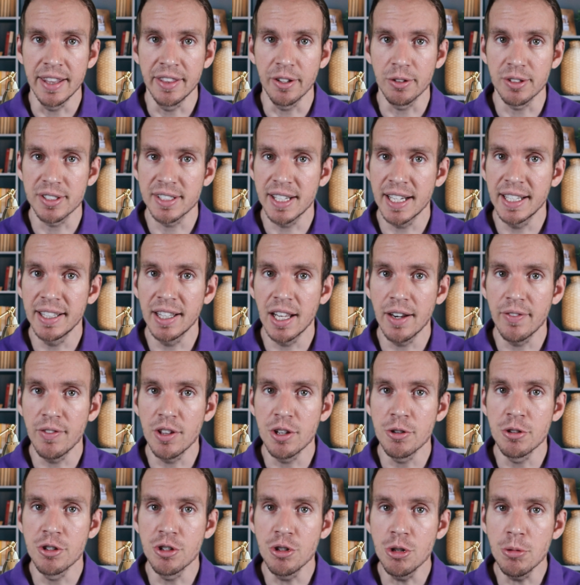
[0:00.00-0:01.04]
and they're saying that if
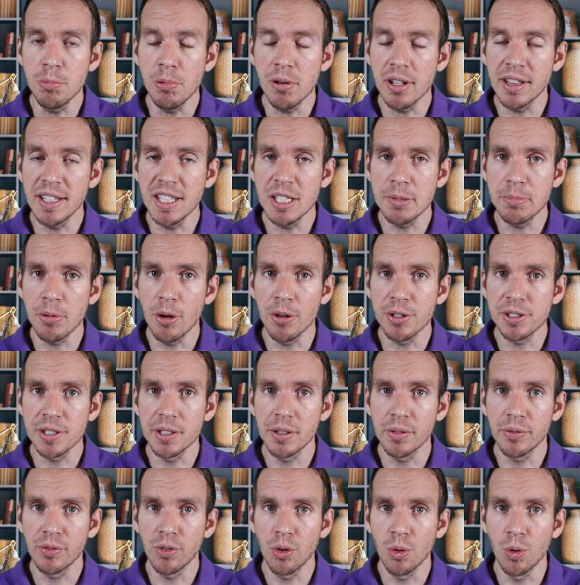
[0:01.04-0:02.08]
you do put these bills
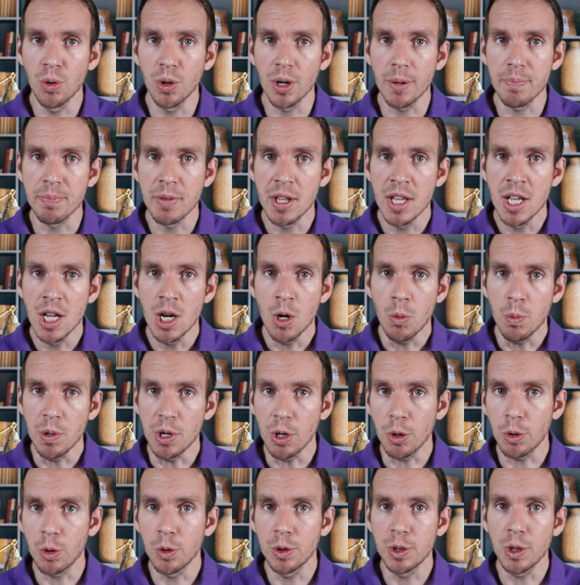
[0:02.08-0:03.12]
on the floor,
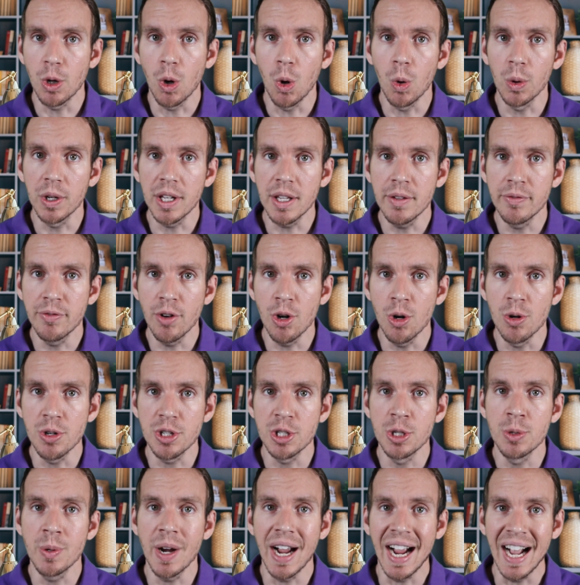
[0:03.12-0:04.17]
we are going to hold a
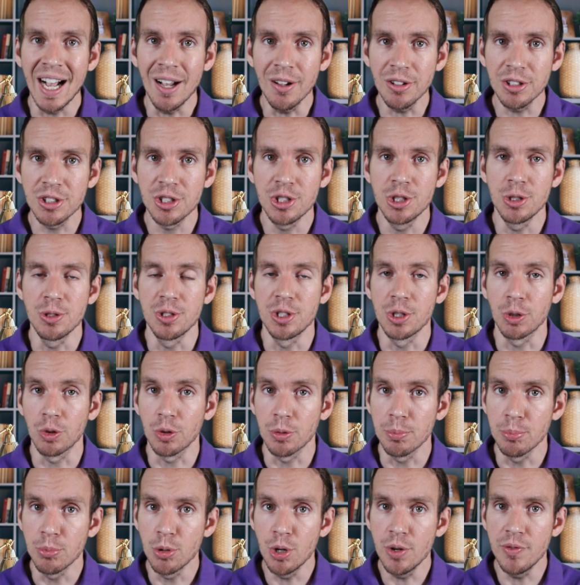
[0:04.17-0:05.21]
vote to oust you, to
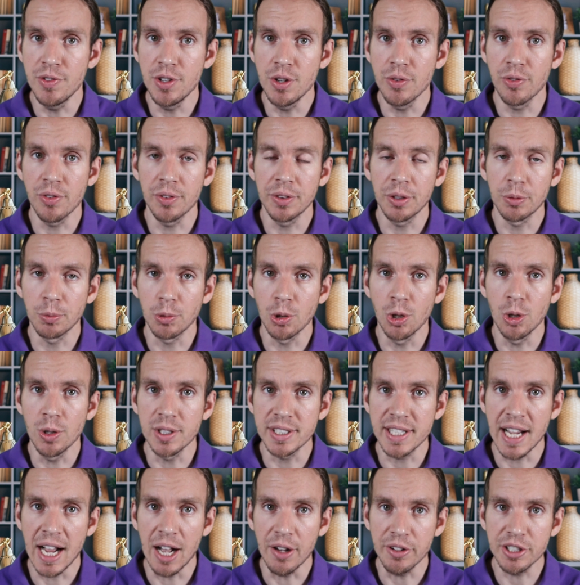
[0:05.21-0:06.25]
remove you from the role
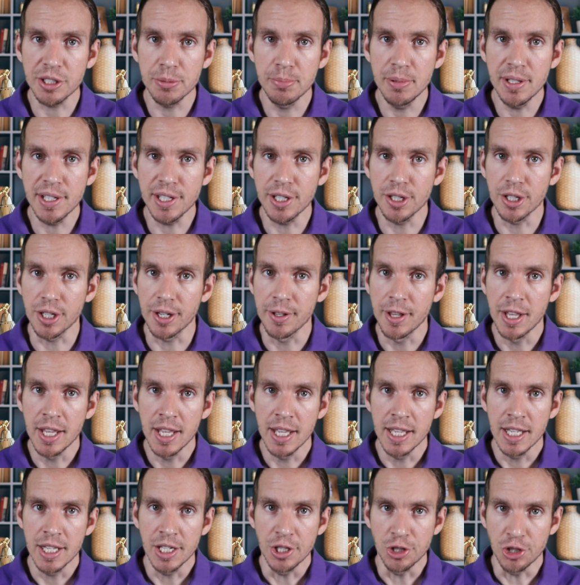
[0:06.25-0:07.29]
as House Speaker,
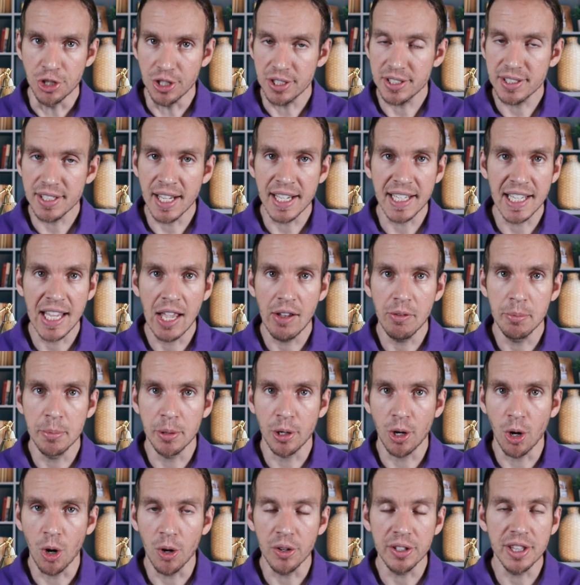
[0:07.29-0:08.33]
just like Kevin
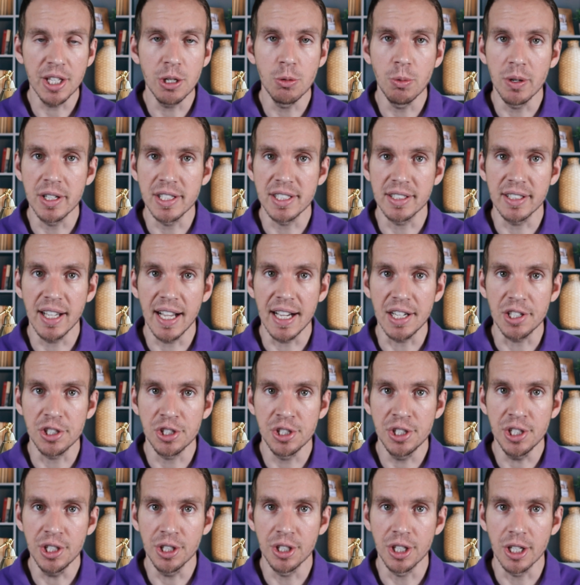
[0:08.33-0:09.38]
McCarthy was
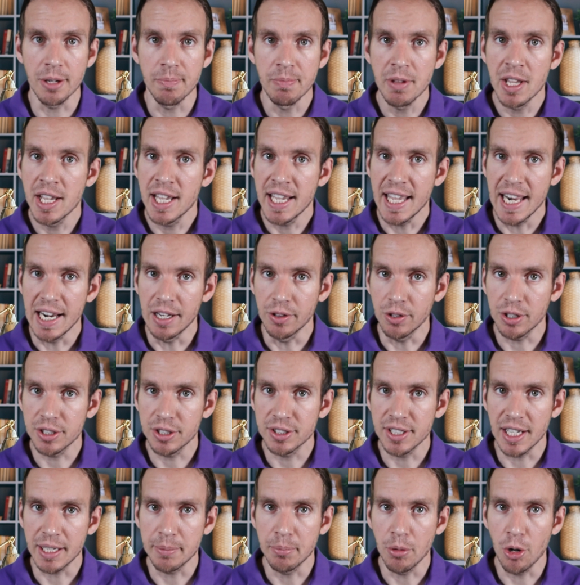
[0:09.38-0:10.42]
last year. And it looks
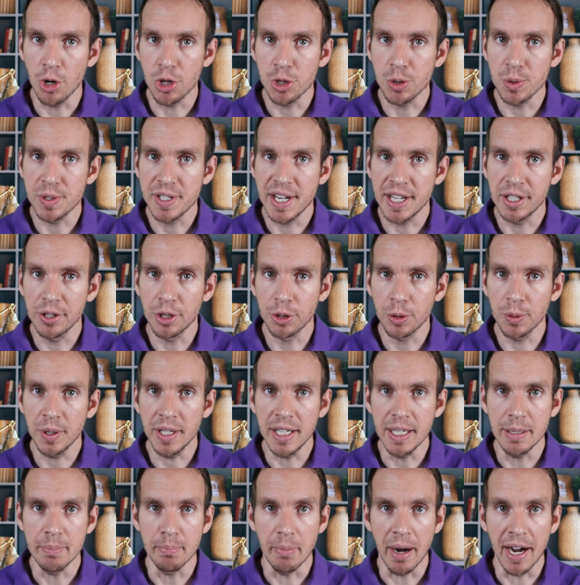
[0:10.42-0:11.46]
like Marjorie Taylor
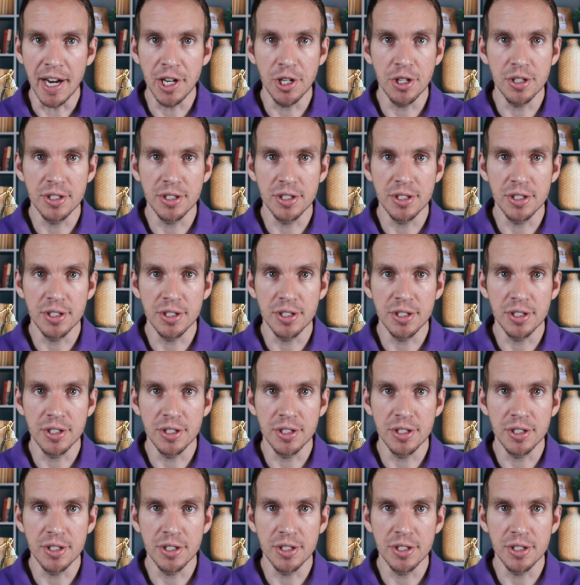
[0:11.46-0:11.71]
Greene might